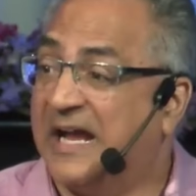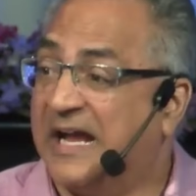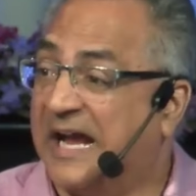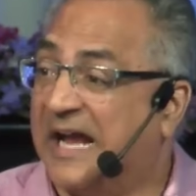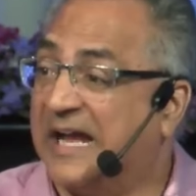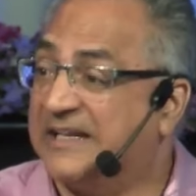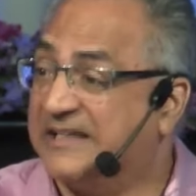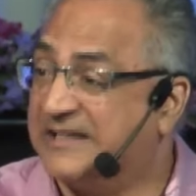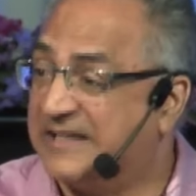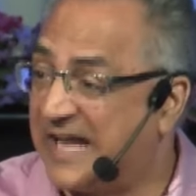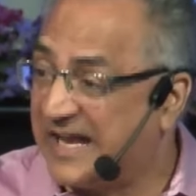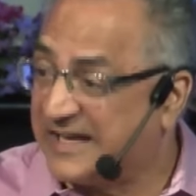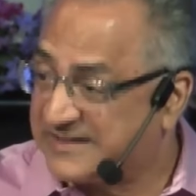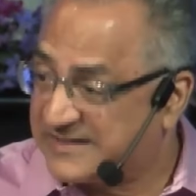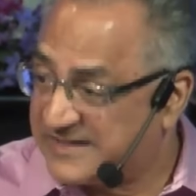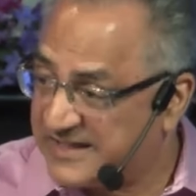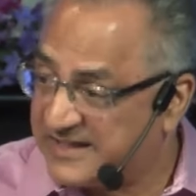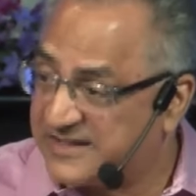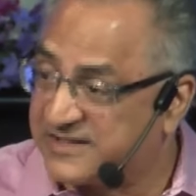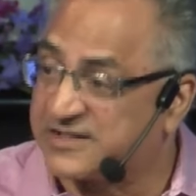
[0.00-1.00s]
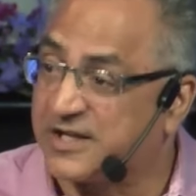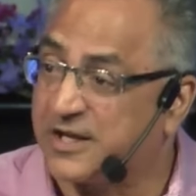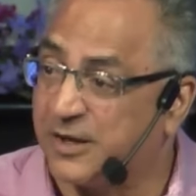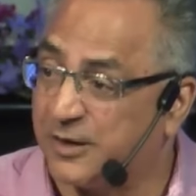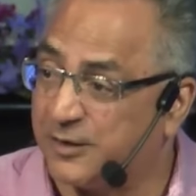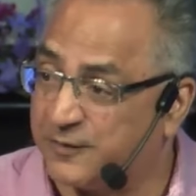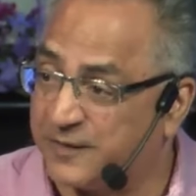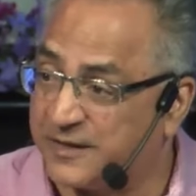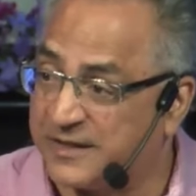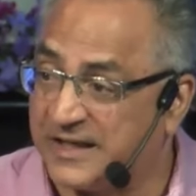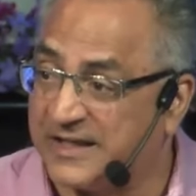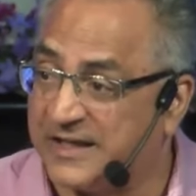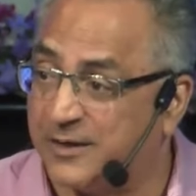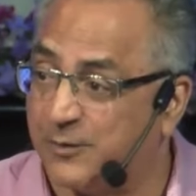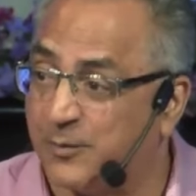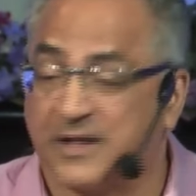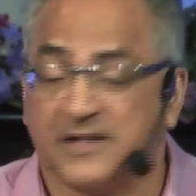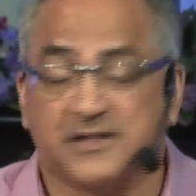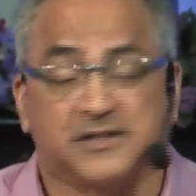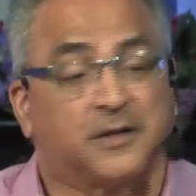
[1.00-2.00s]
And that takes care of it, and he
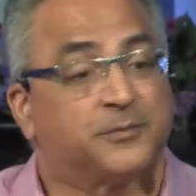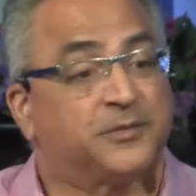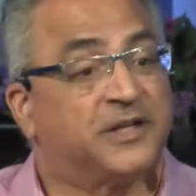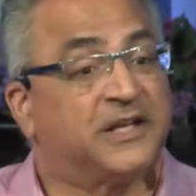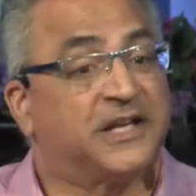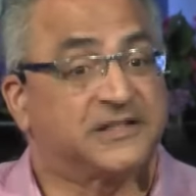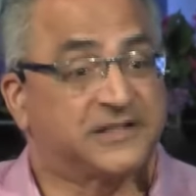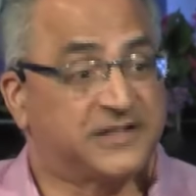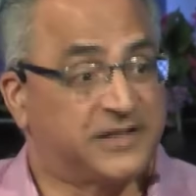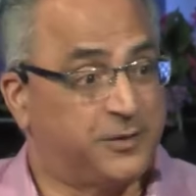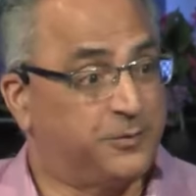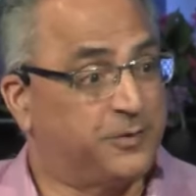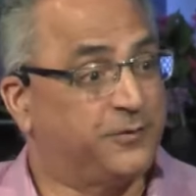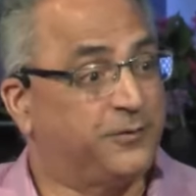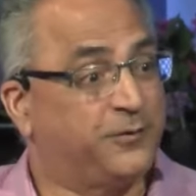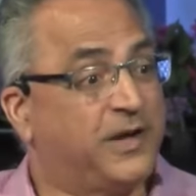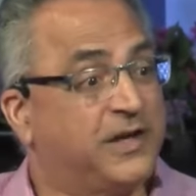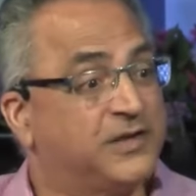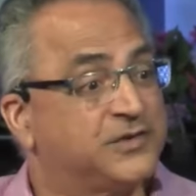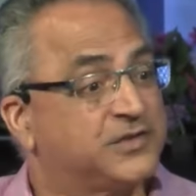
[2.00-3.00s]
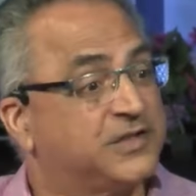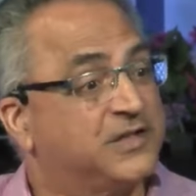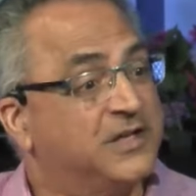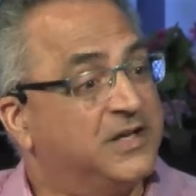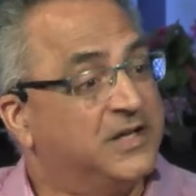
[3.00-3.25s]
wakes up the next day refreshed,